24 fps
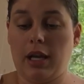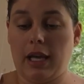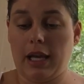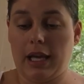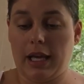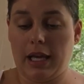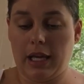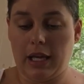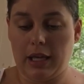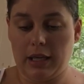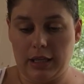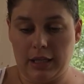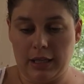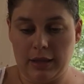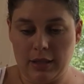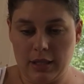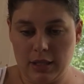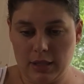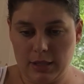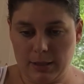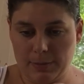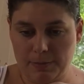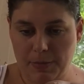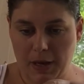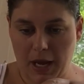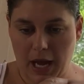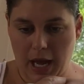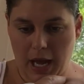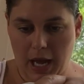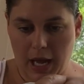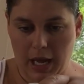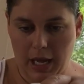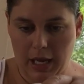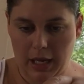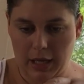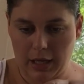And in this
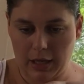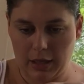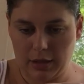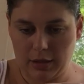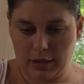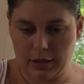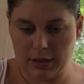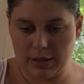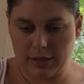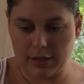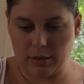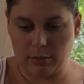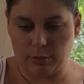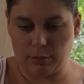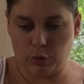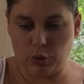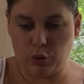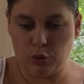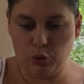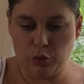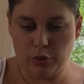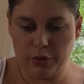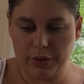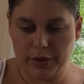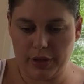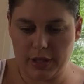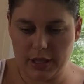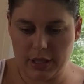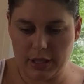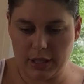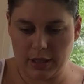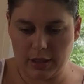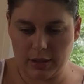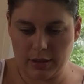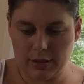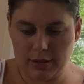bag is some cool
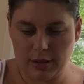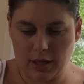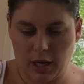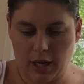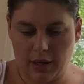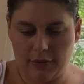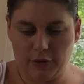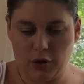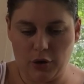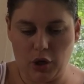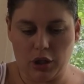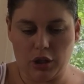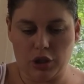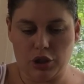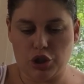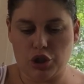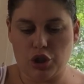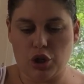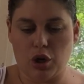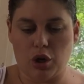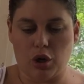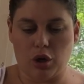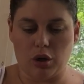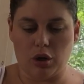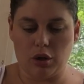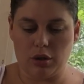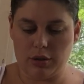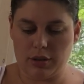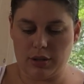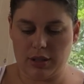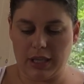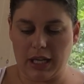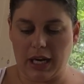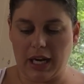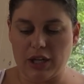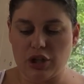things. I've got a
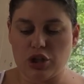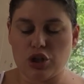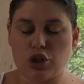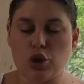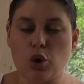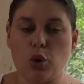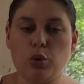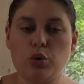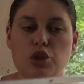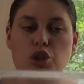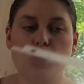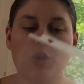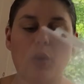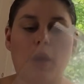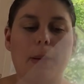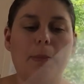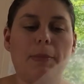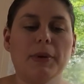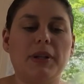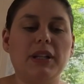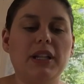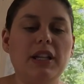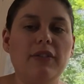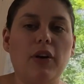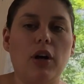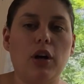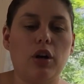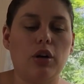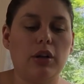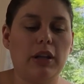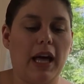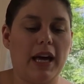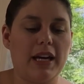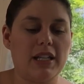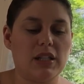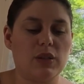chart that I showed you, I believe, on
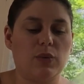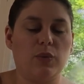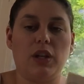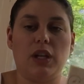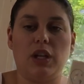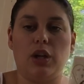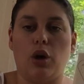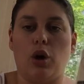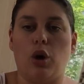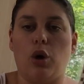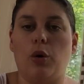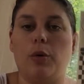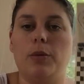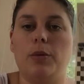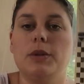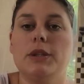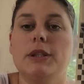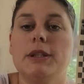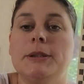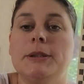our last video.